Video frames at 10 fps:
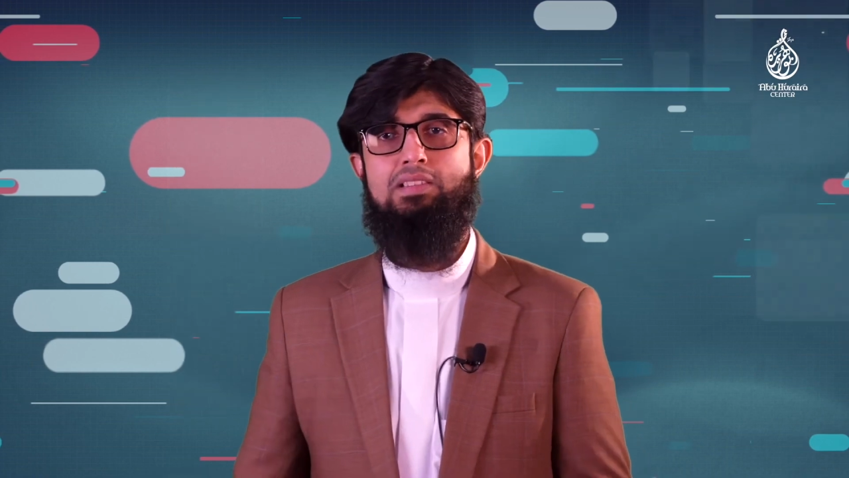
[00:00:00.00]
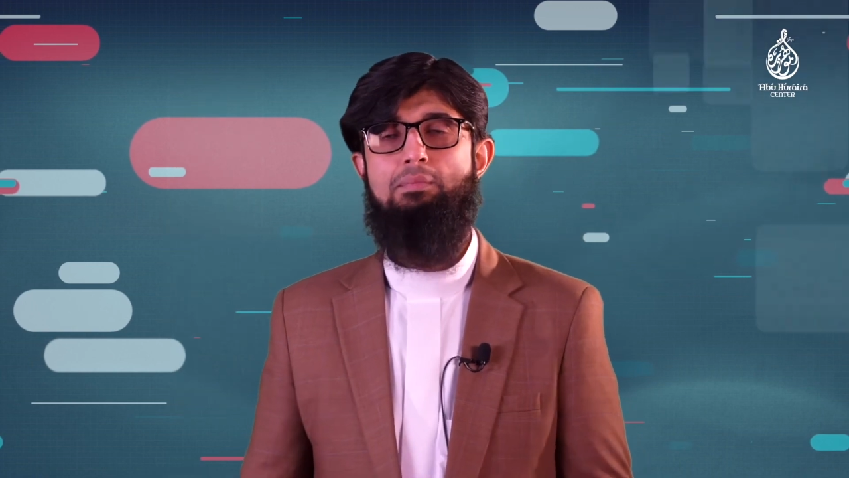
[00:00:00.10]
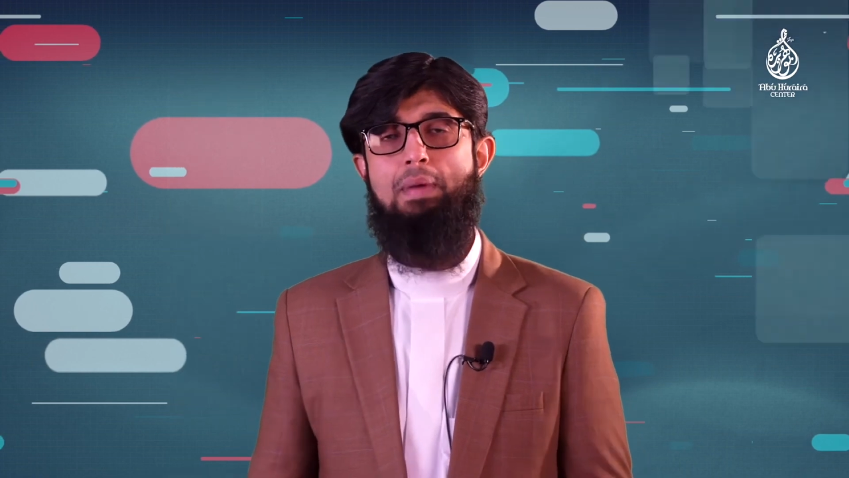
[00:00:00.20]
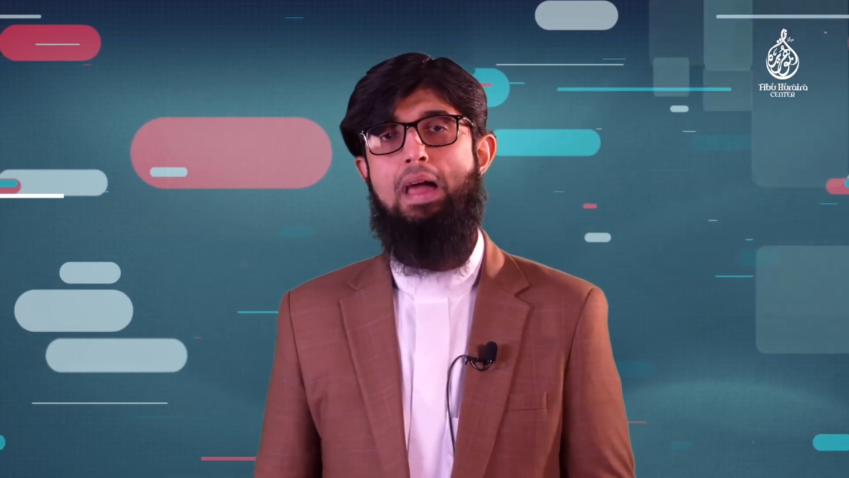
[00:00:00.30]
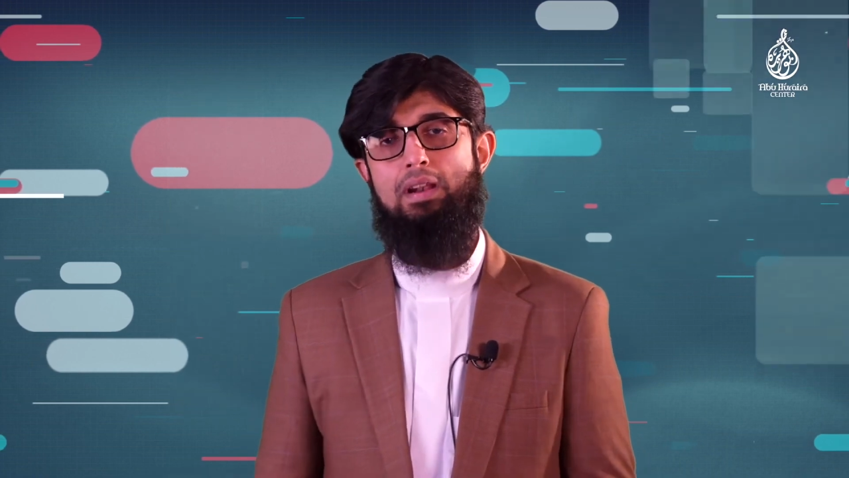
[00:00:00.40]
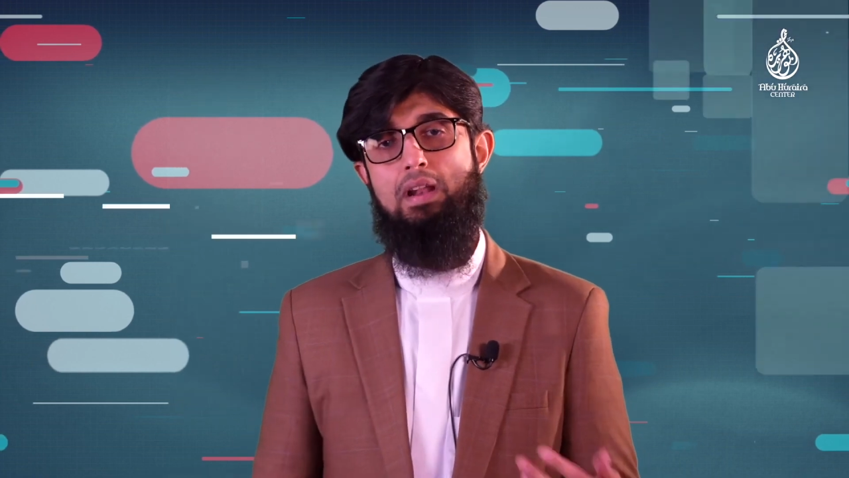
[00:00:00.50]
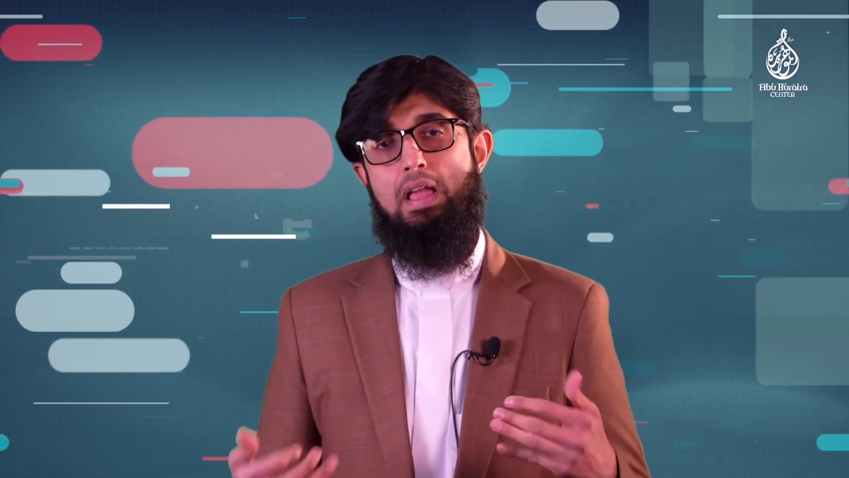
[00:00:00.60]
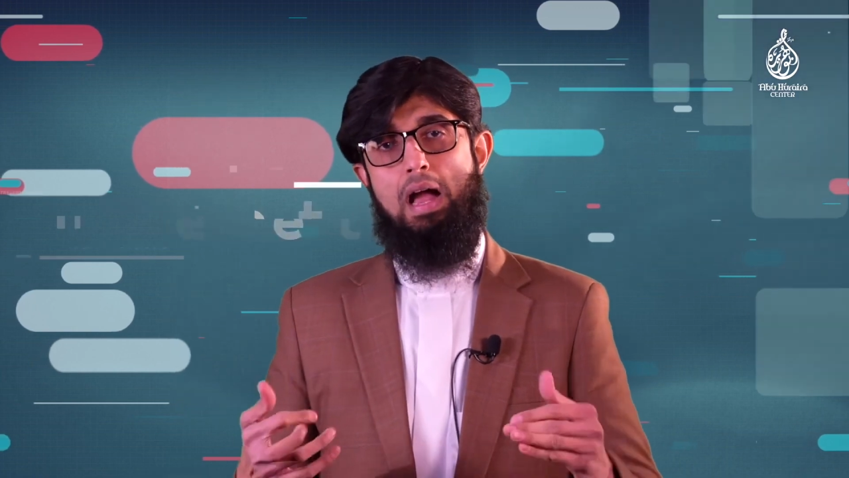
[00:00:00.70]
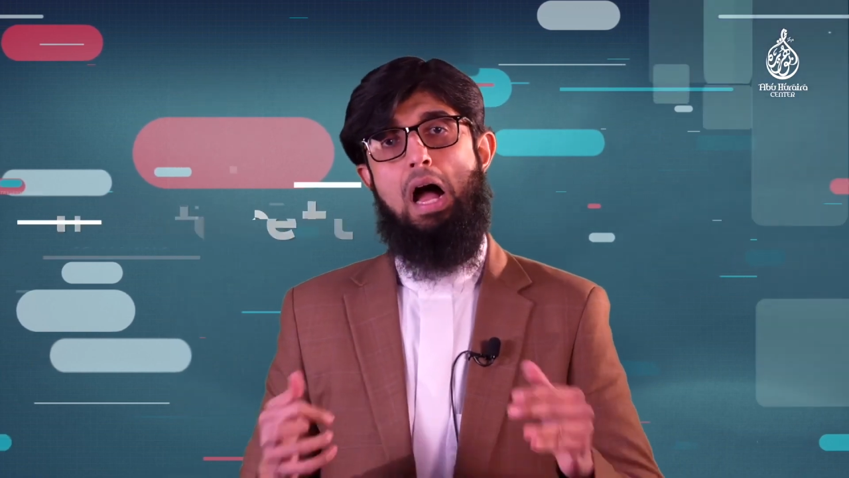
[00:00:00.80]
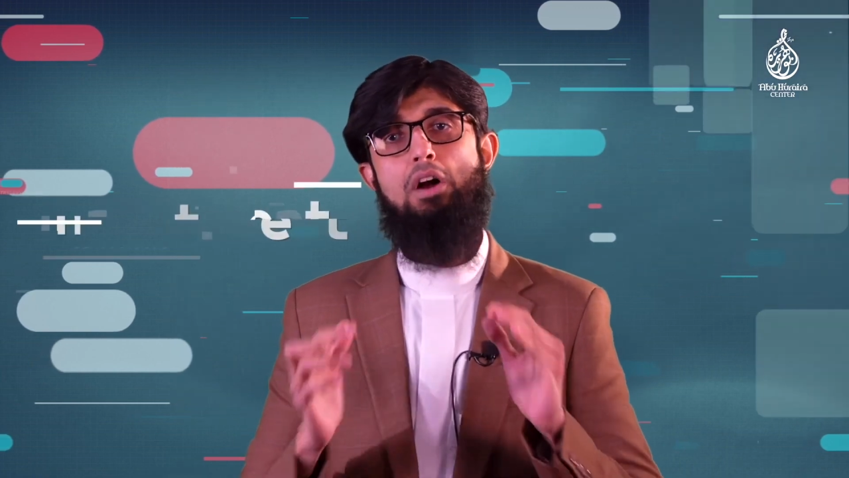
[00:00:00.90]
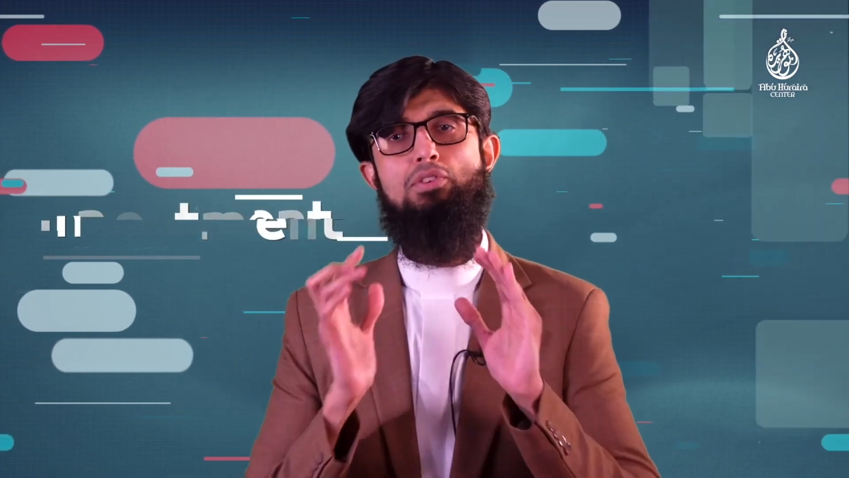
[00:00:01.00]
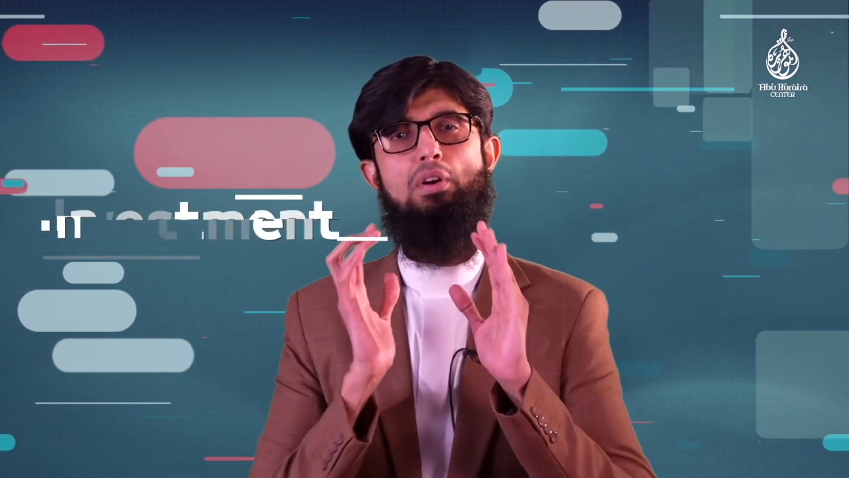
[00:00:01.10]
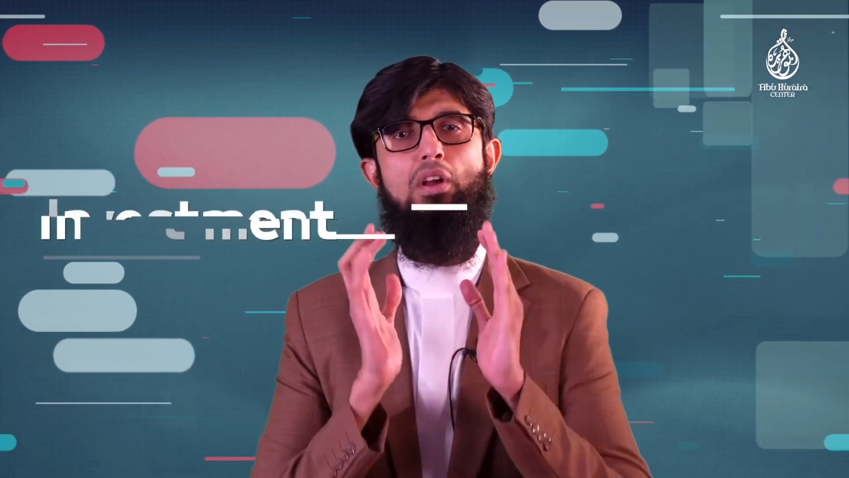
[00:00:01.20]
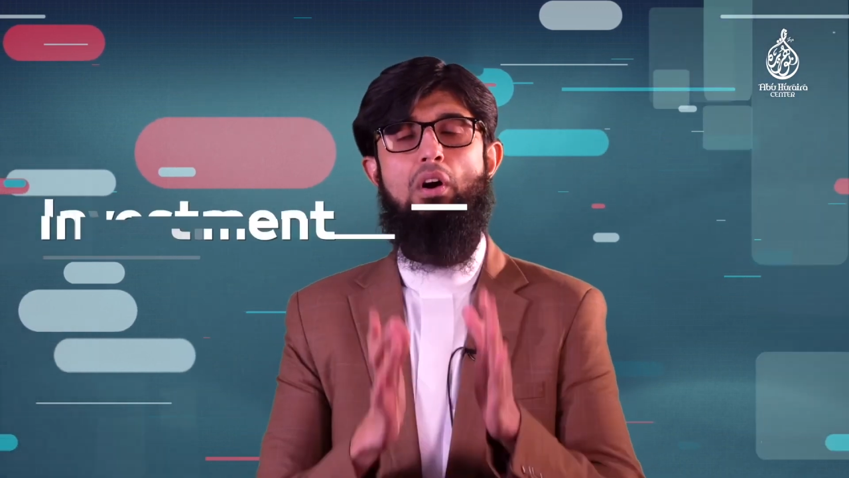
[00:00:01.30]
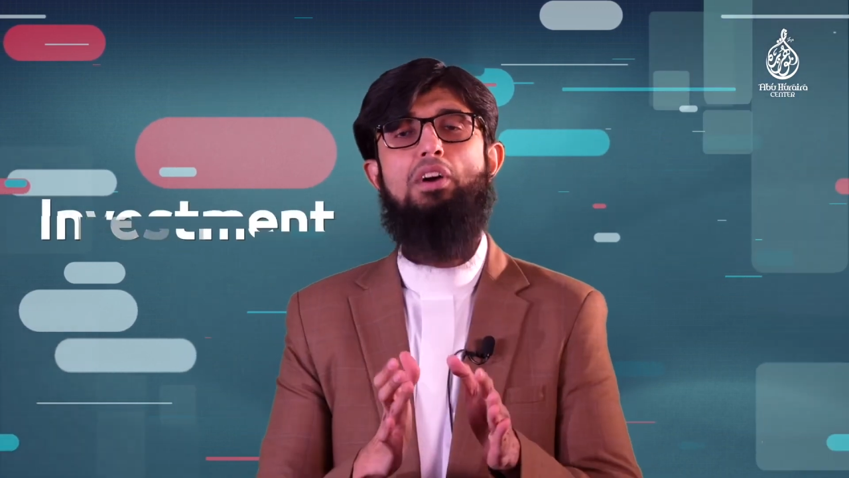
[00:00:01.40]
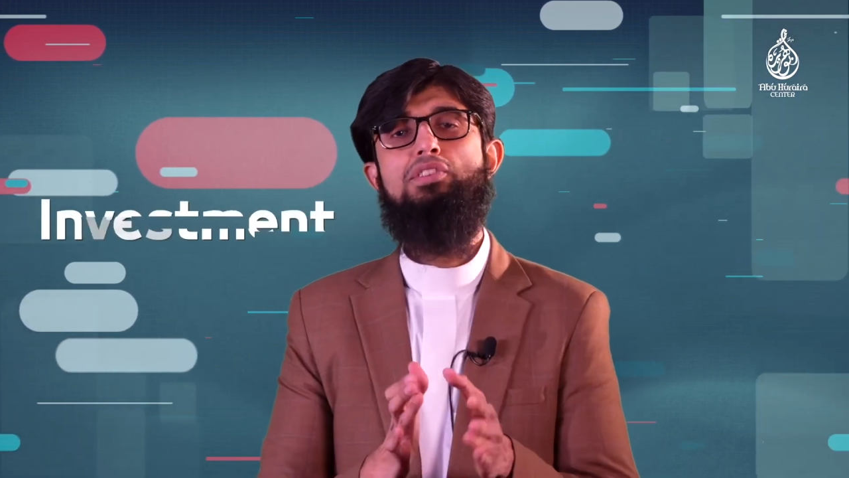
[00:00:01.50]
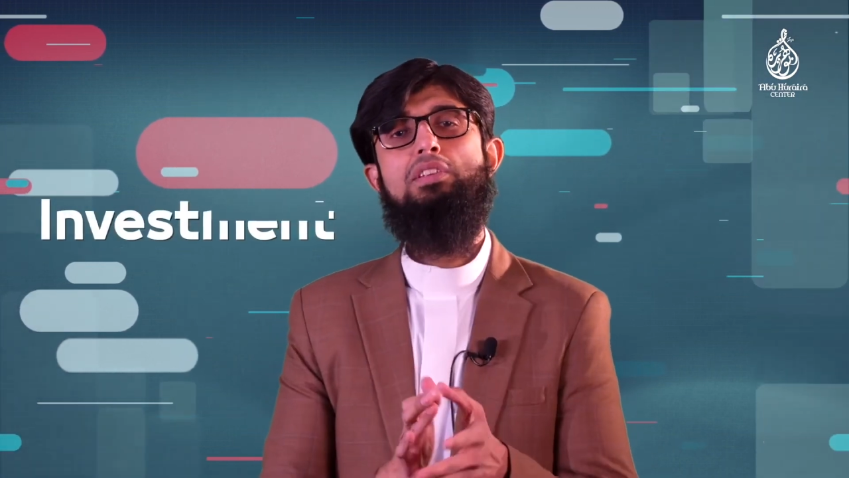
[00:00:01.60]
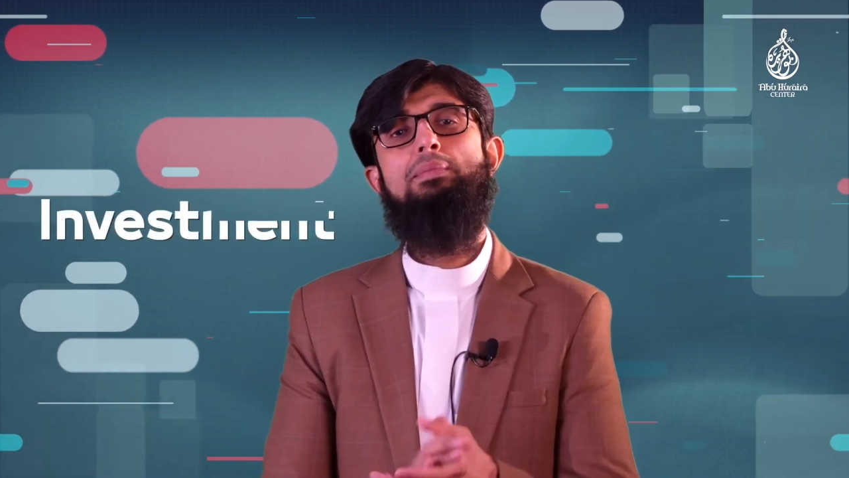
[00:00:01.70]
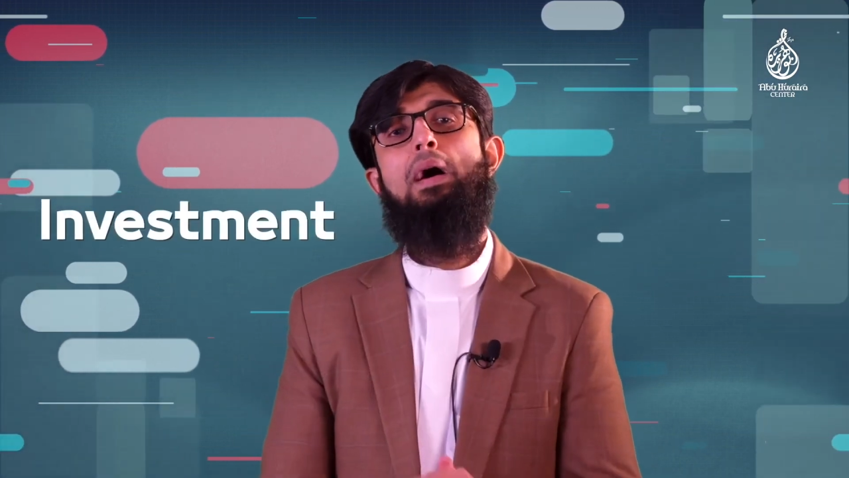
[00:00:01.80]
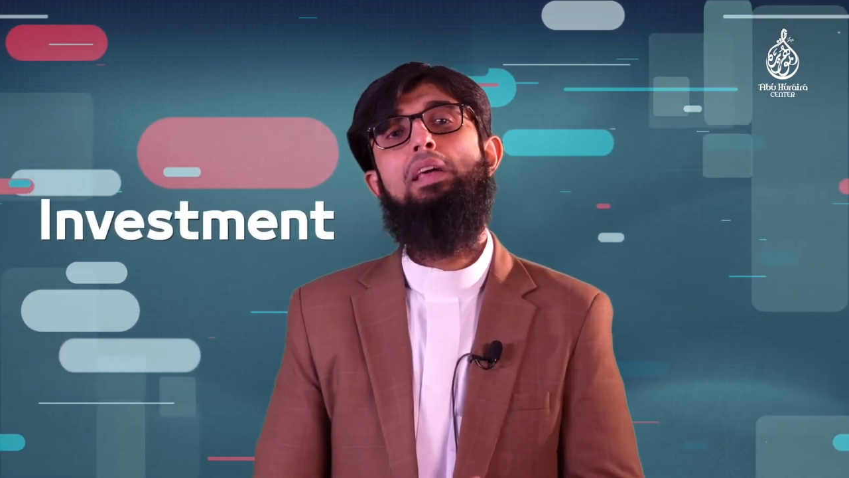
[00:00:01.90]
doesn't matter how you are
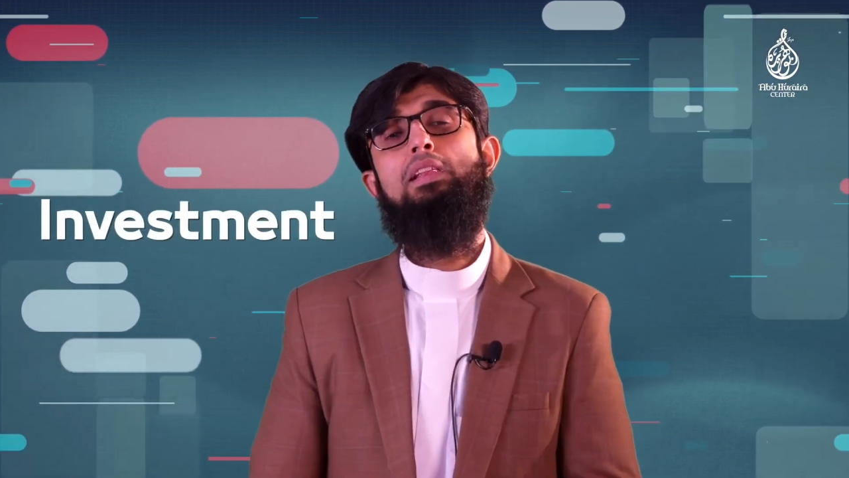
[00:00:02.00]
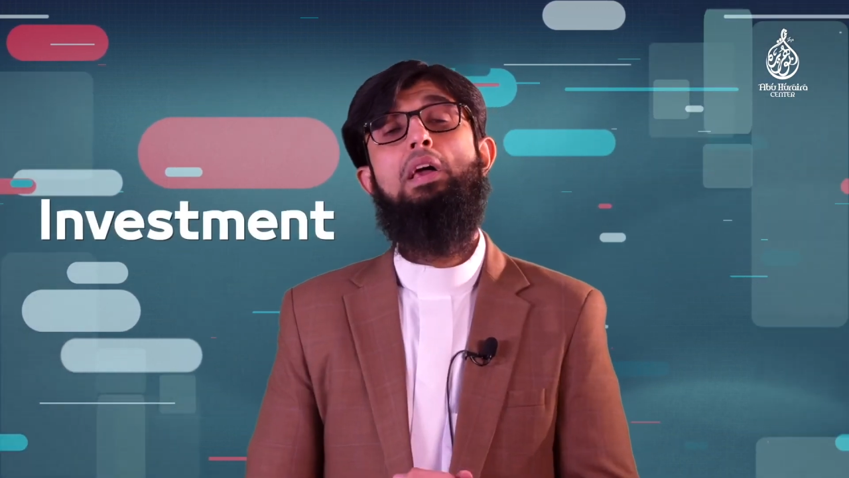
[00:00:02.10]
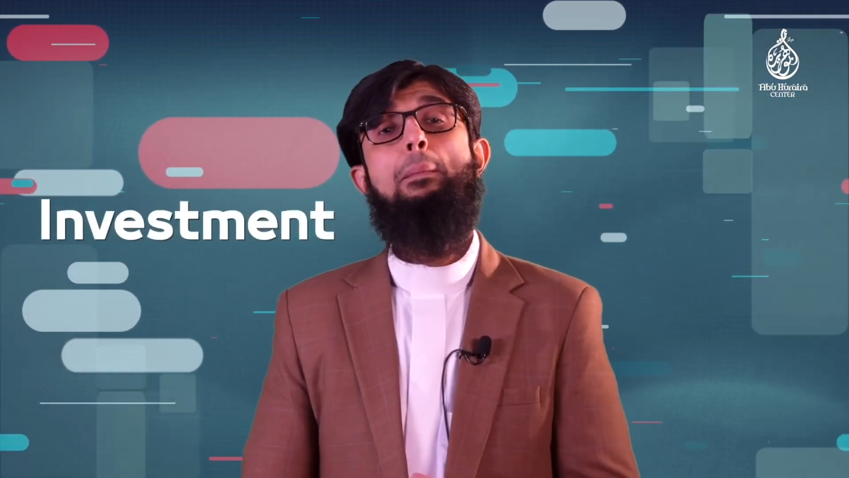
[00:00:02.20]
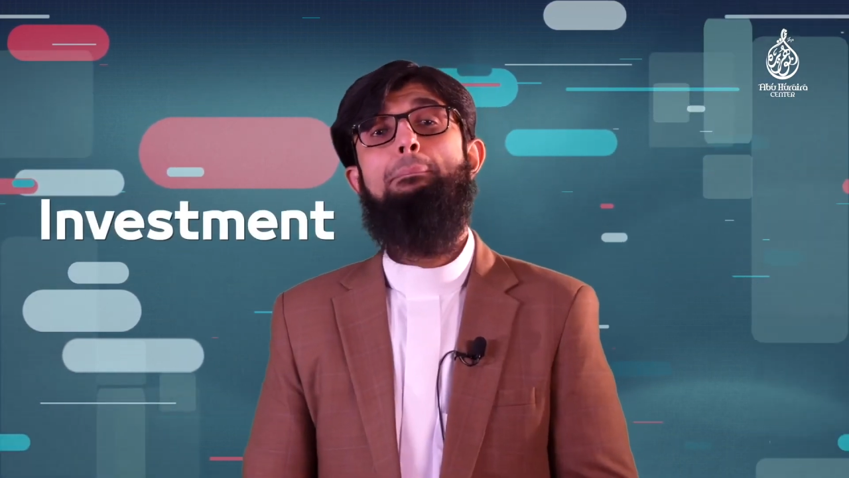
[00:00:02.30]
conscious about it.